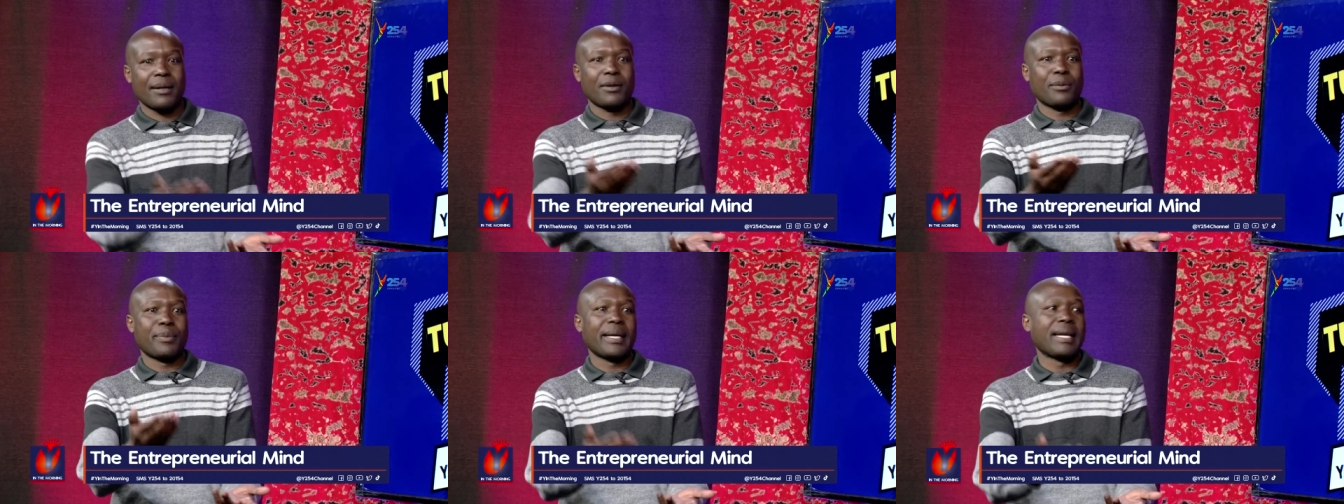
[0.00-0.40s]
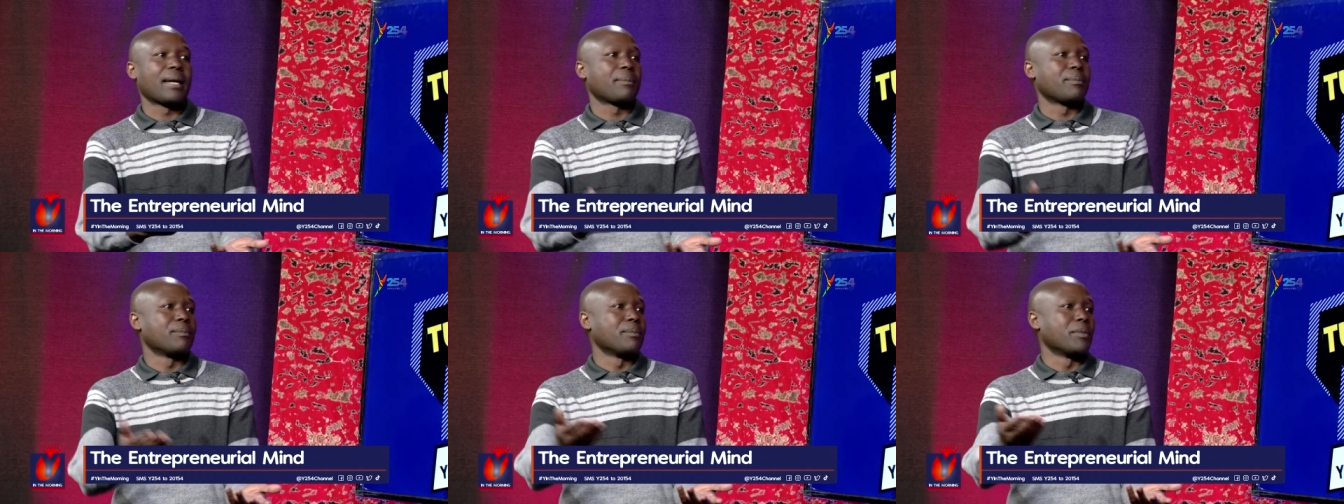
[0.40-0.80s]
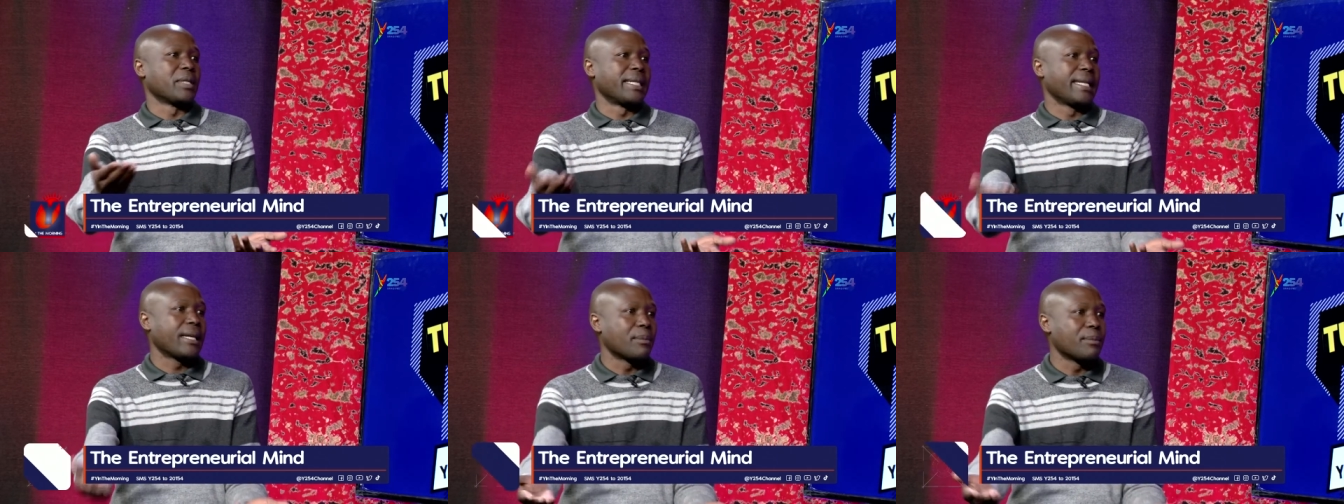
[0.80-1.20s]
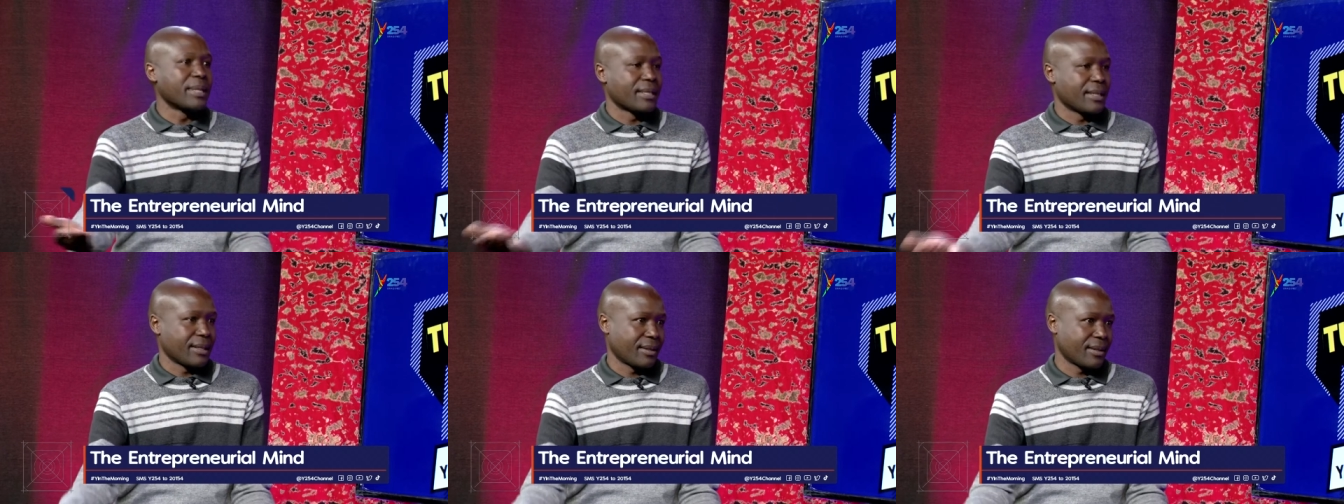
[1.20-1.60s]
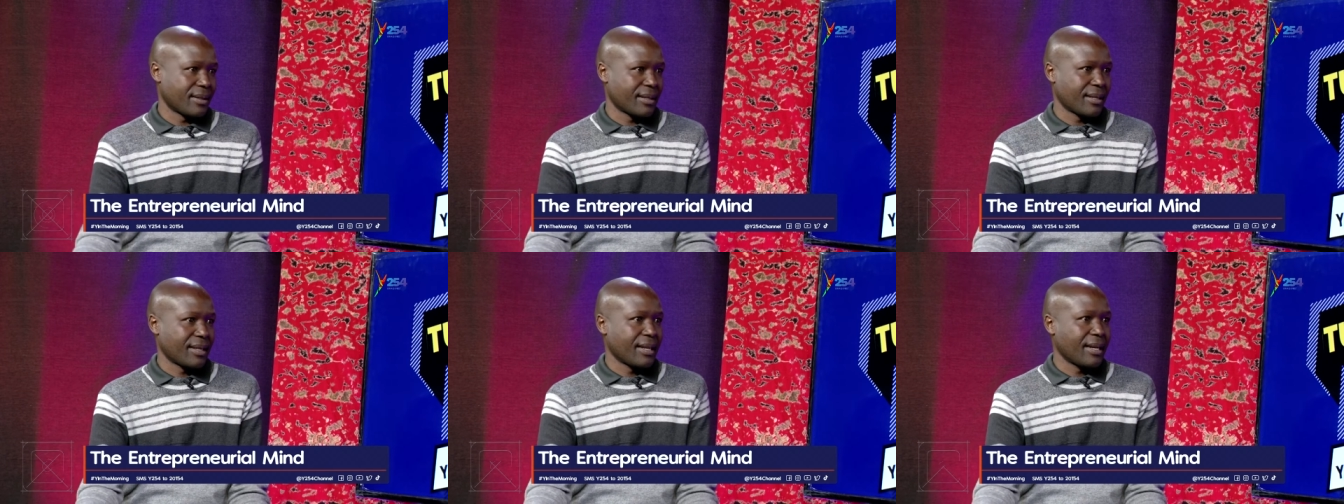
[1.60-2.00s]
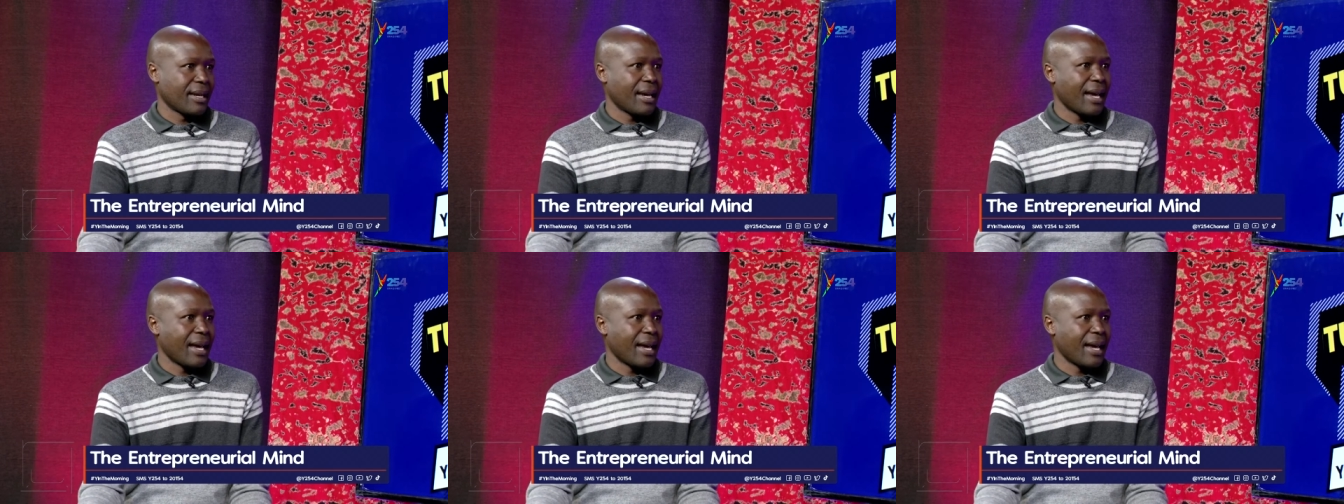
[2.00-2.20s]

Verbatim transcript: opened up boutique business. Mm-hmm.